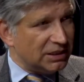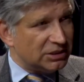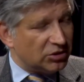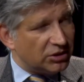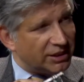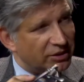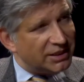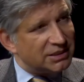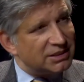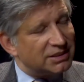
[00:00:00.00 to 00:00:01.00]
so that there
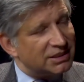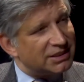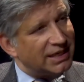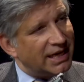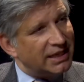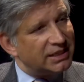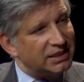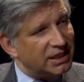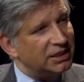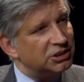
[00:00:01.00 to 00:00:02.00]
isn't this
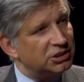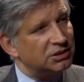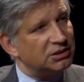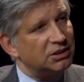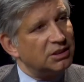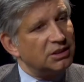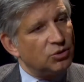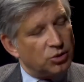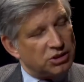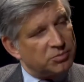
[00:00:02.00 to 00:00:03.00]
alienation
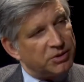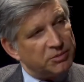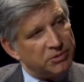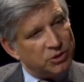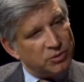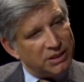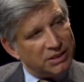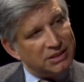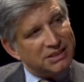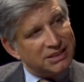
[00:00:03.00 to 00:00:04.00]
or split
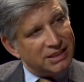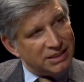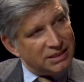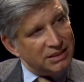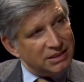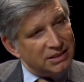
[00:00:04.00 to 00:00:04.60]
between city